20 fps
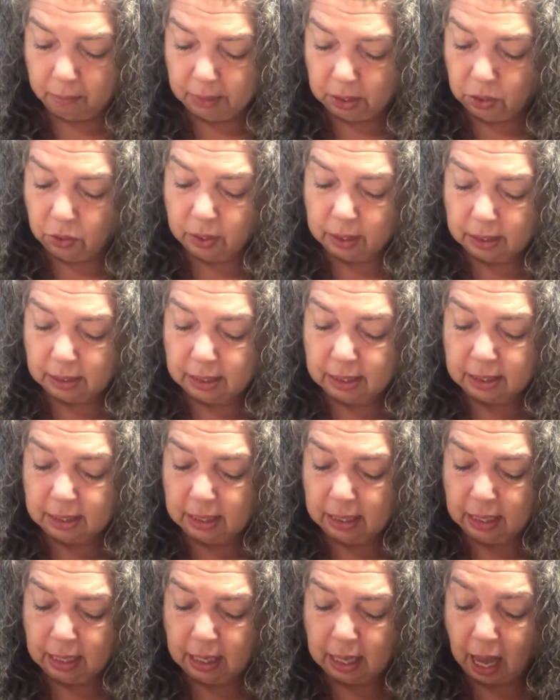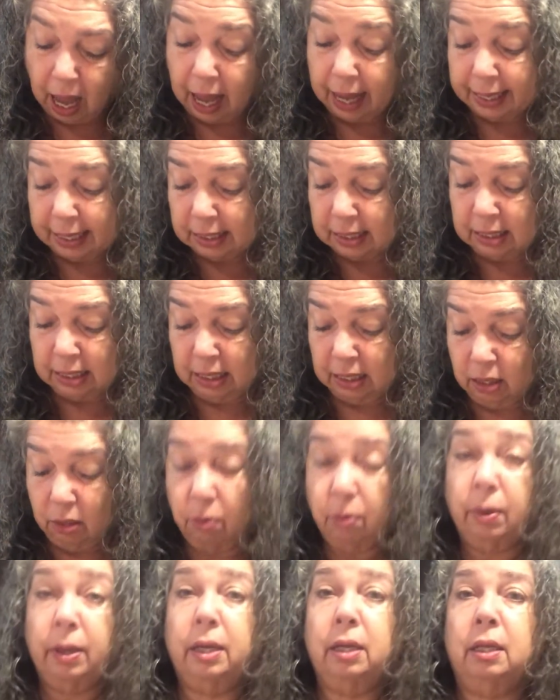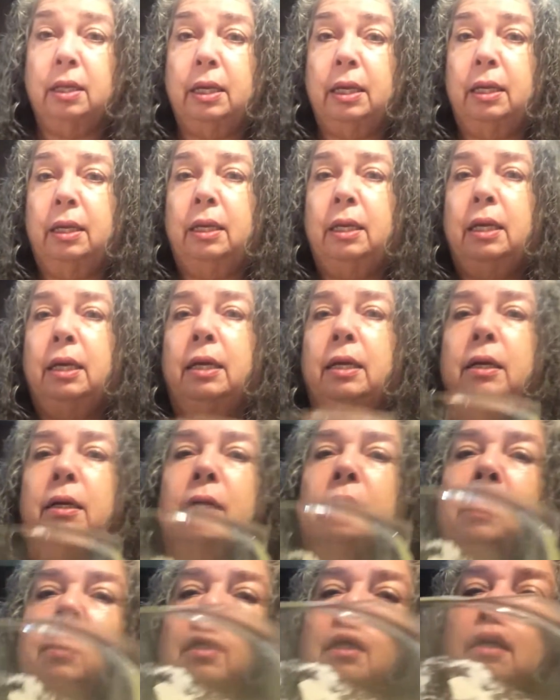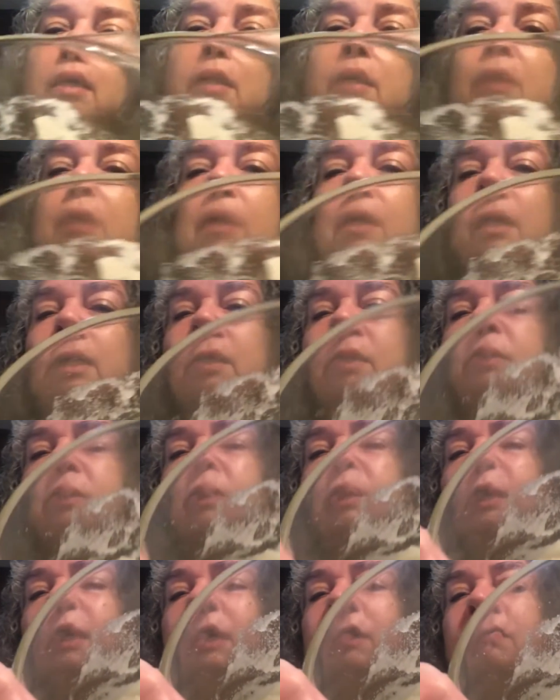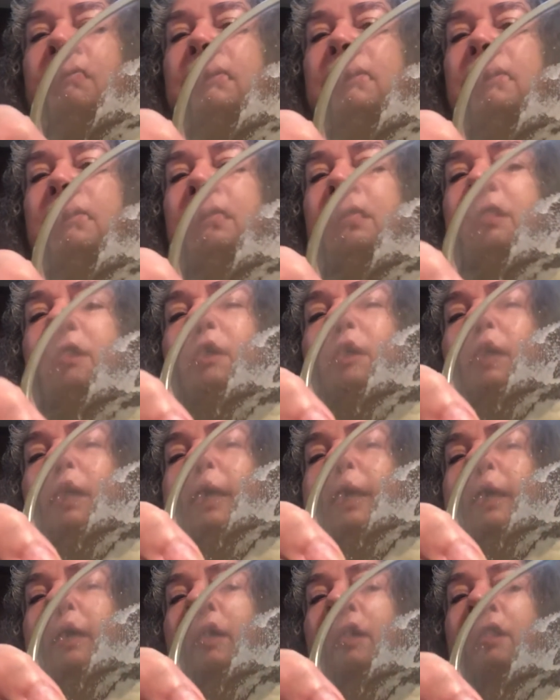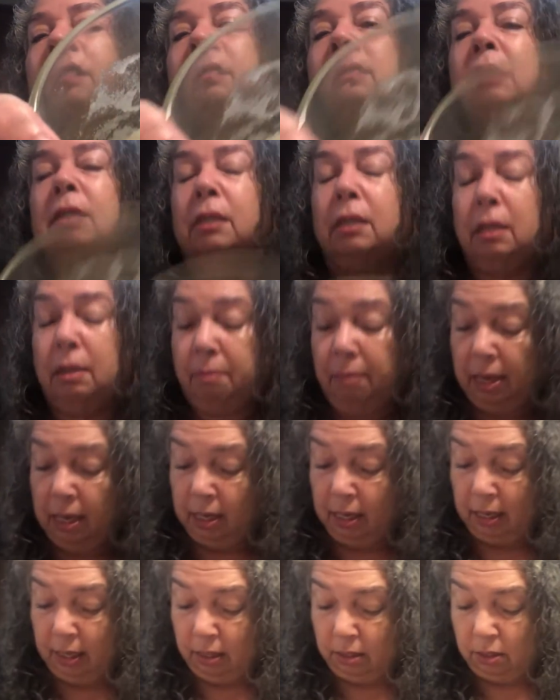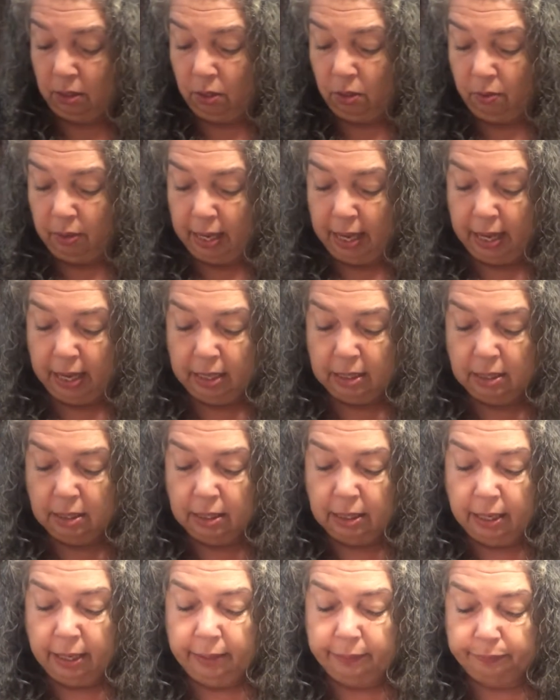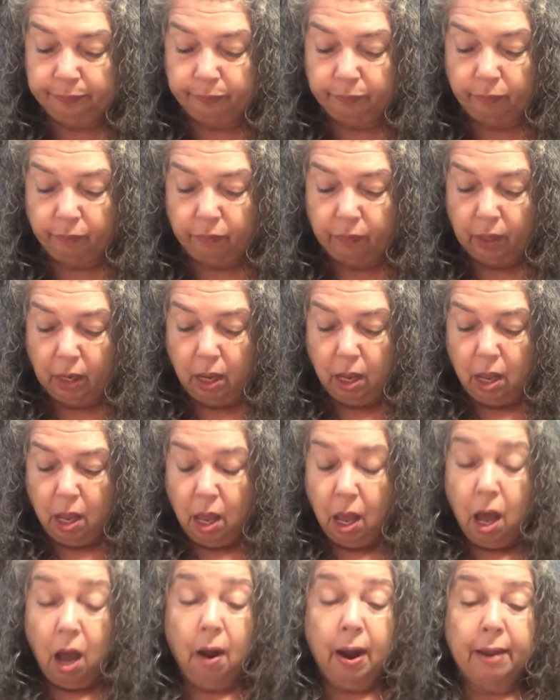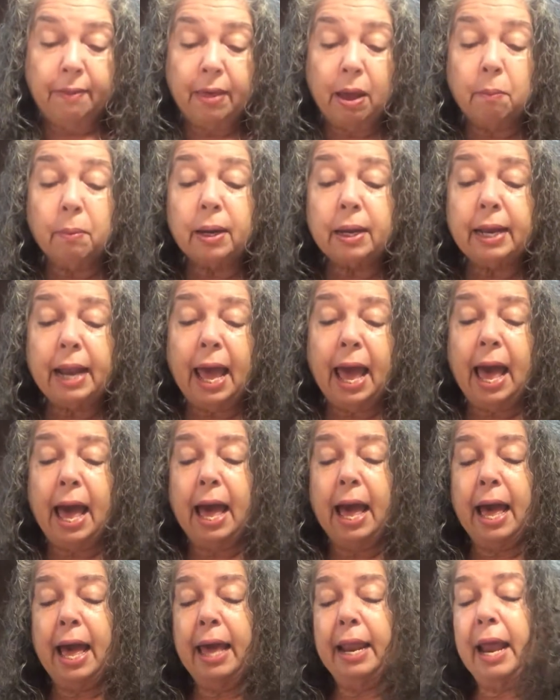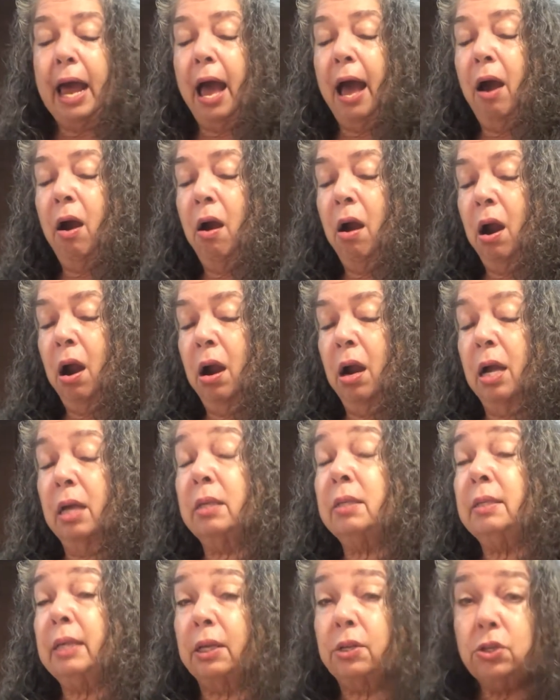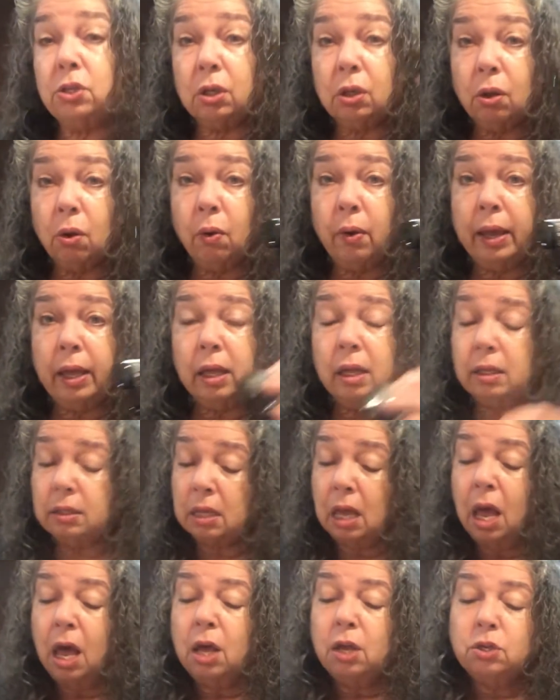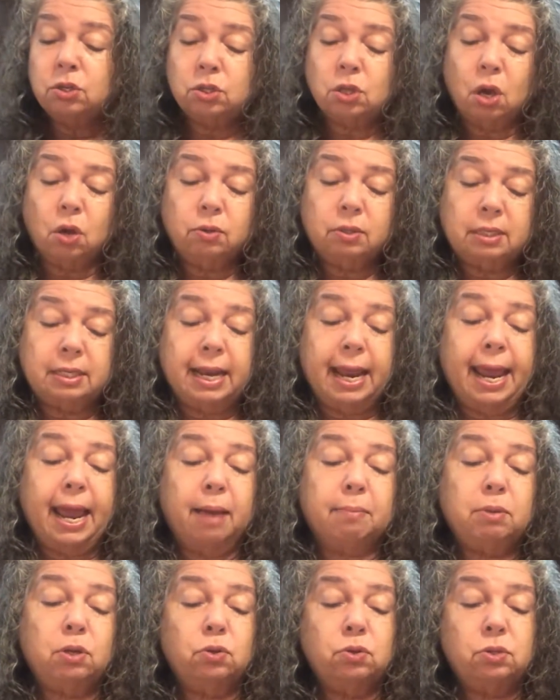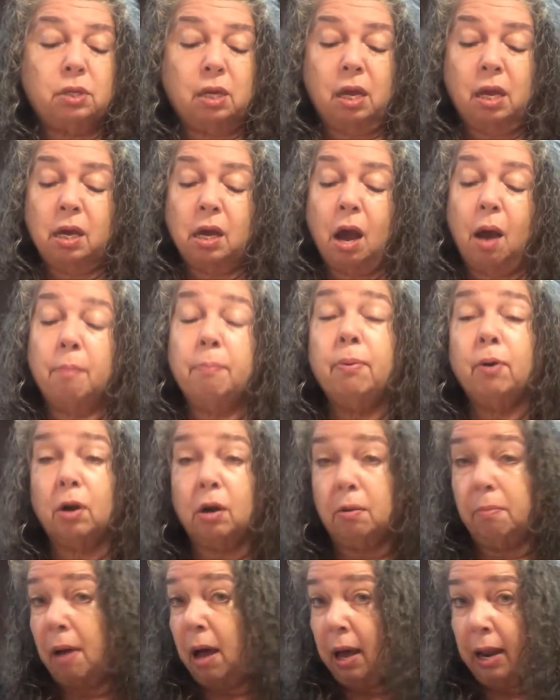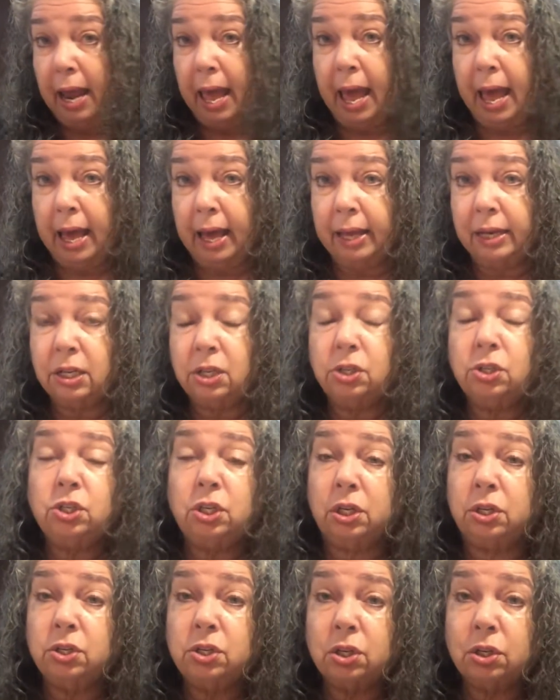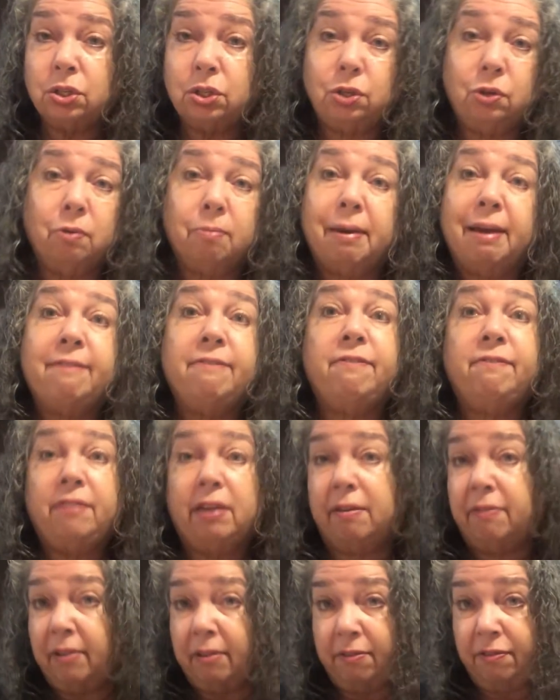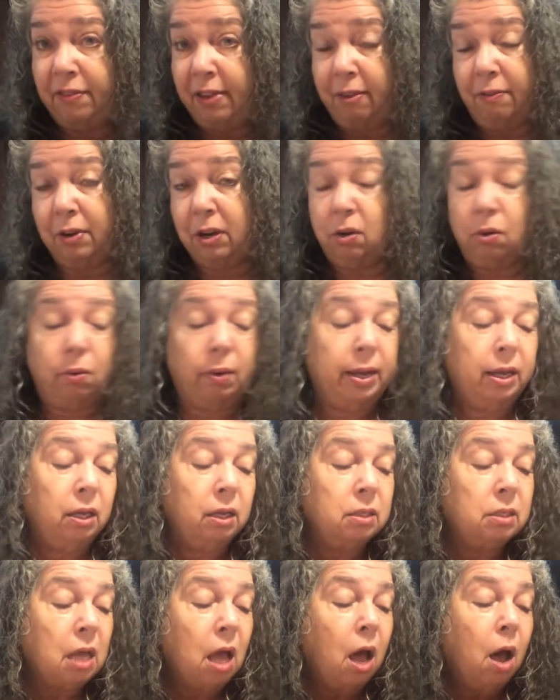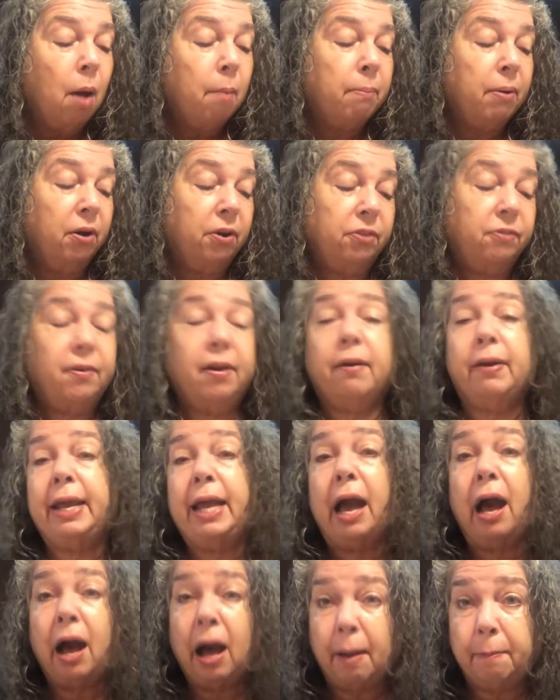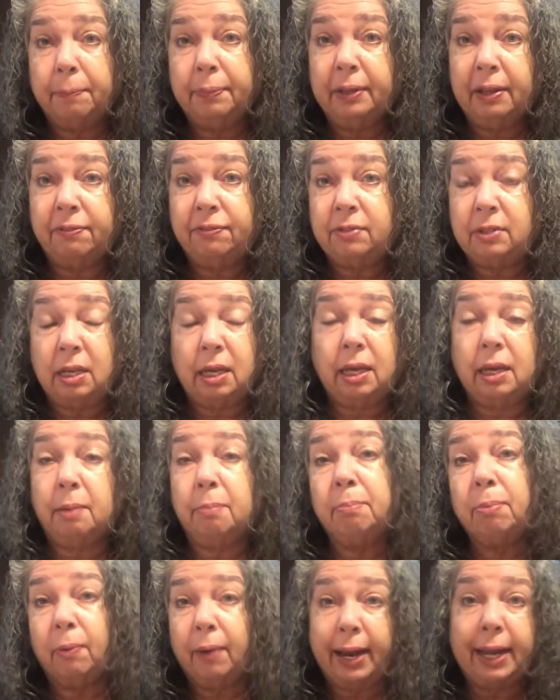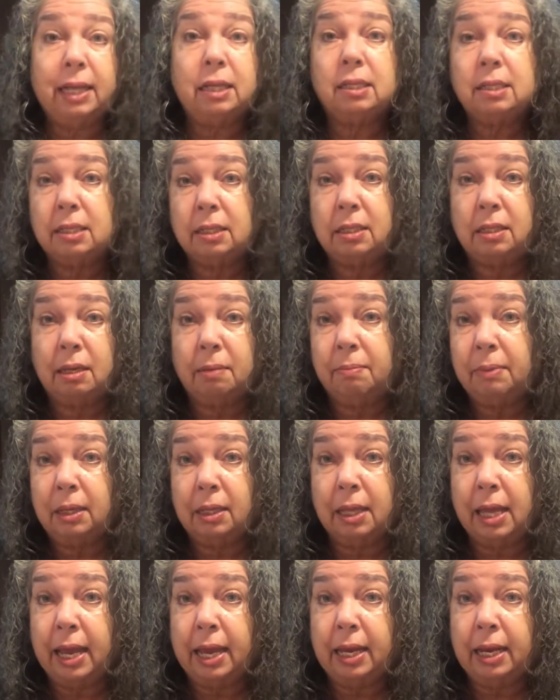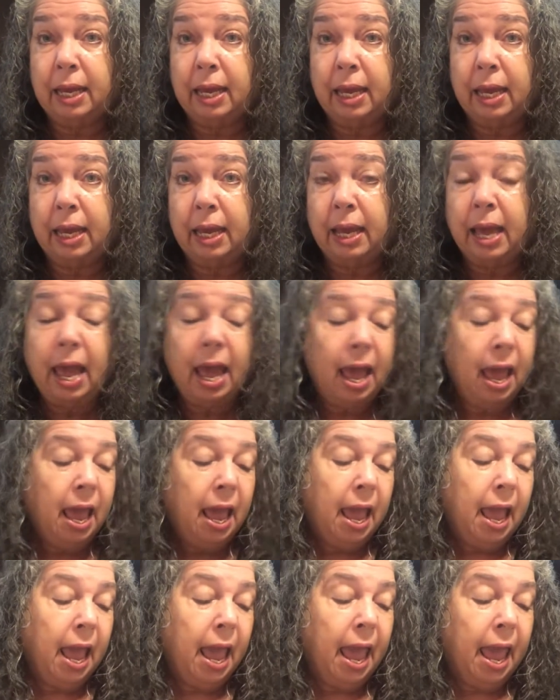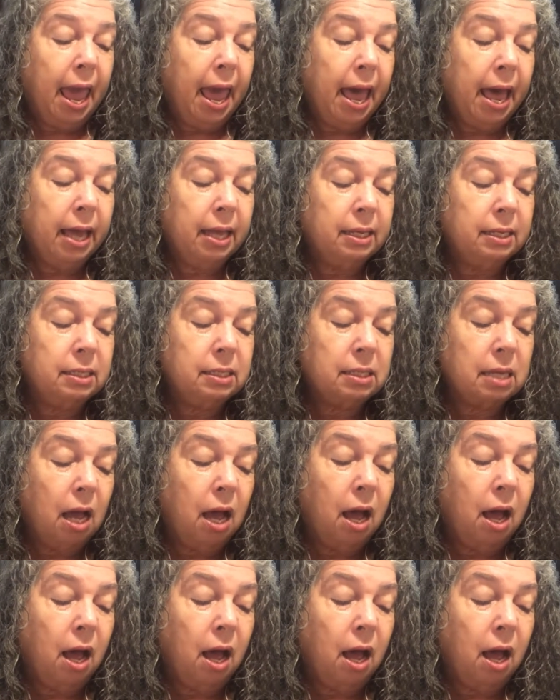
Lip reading: You can see, I can see the oil in here. I don't think with the glare is going to make it so you can see it. All right, then we're going to add our essential oils. So today I'm using bergamot and ginger, two of my favorite oils, both very uplifting, brain stimulating, and